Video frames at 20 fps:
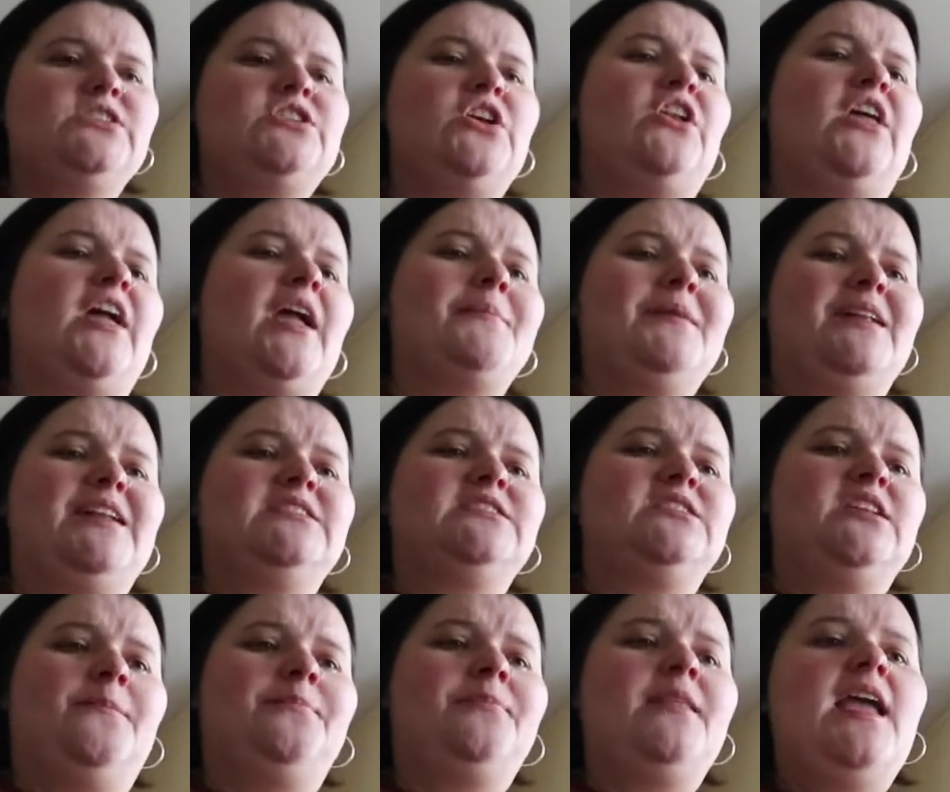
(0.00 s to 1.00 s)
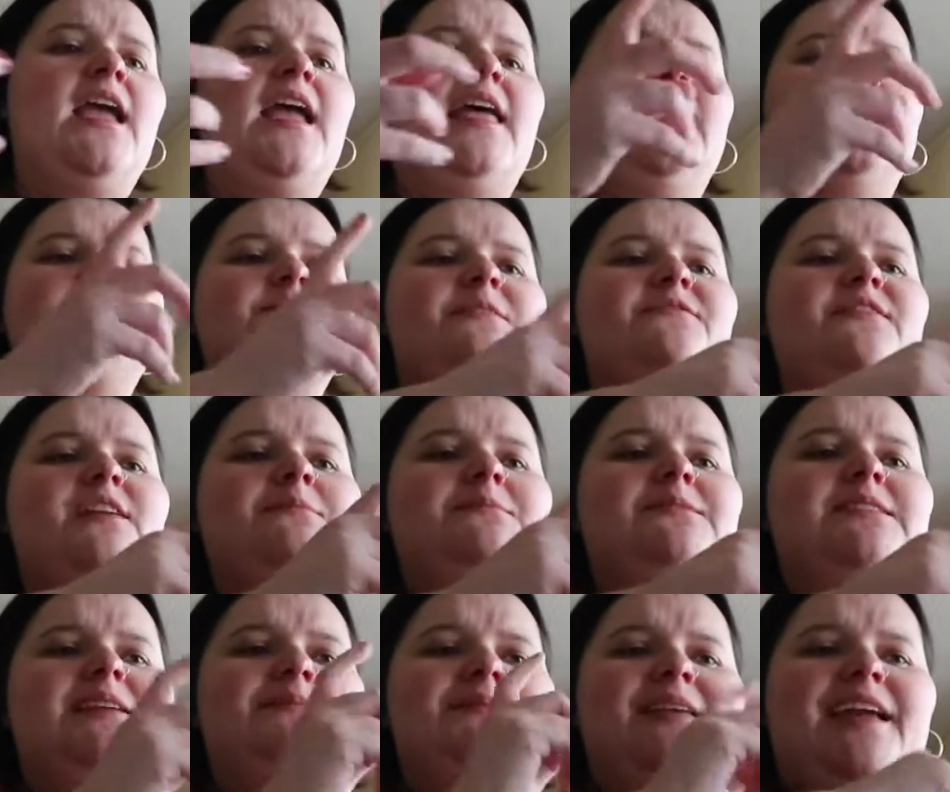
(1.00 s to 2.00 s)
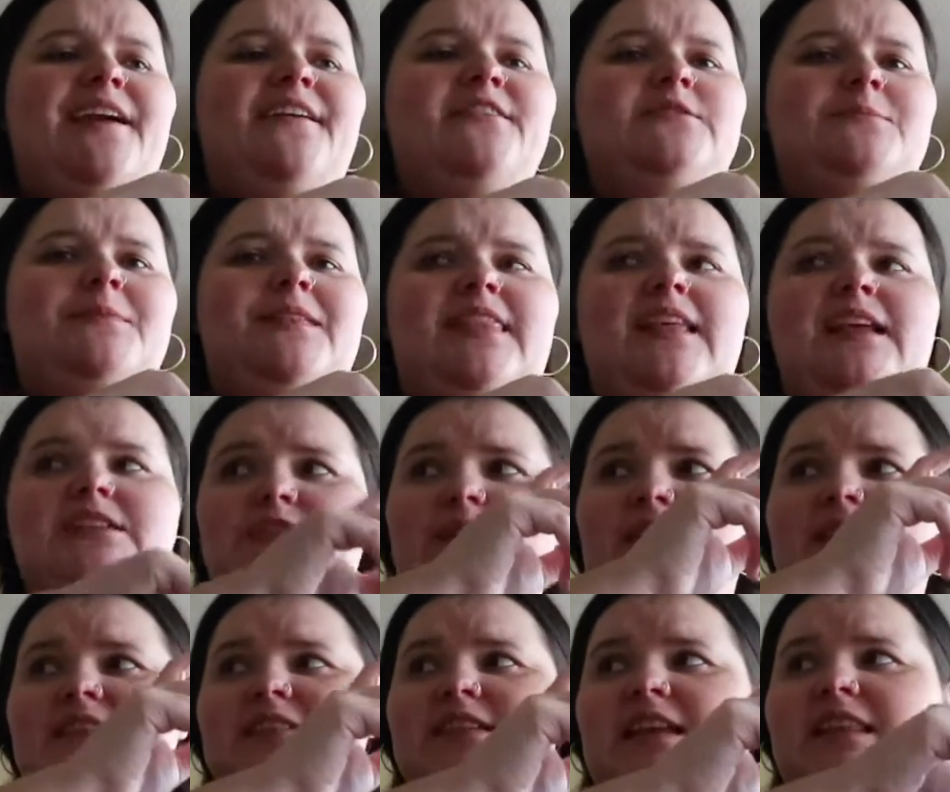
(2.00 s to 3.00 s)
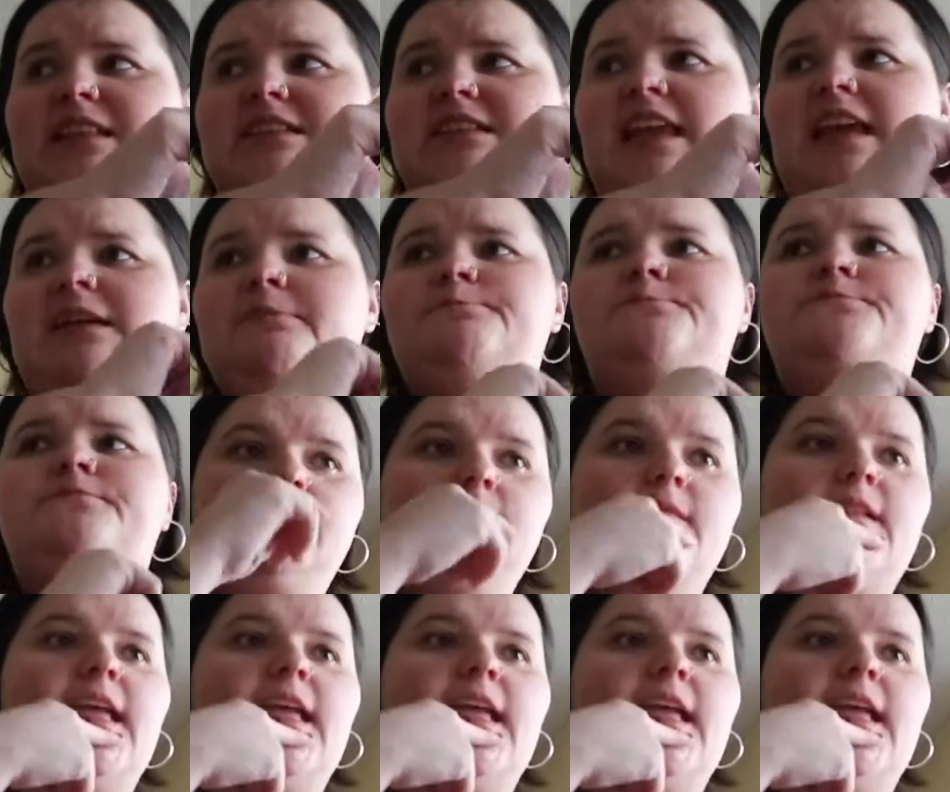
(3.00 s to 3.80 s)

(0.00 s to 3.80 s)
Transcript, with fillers: Don't like it, but any stump. It's my vitamin D and calcium in there, so I need to take this again.